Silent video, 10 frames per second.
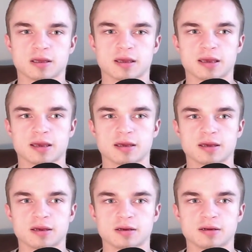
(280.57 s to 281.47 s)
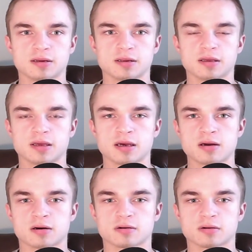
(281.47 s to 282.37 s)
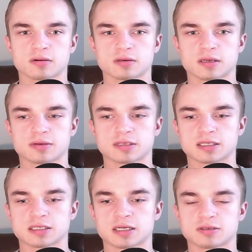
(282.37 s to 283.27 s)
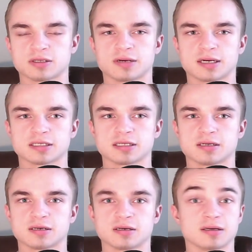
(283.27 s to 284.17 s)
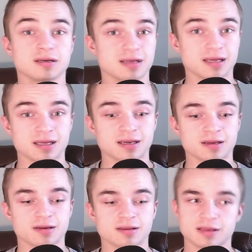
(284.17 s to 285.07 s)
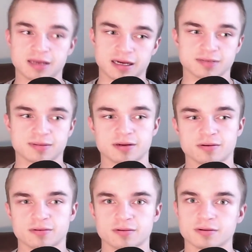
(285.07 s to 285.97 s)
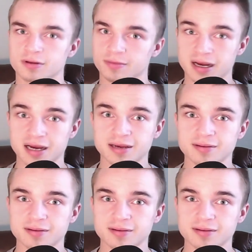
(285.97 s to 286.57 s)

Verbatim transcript: And yeah, anyways guys, I'll see you guys in the next video. Goodbye.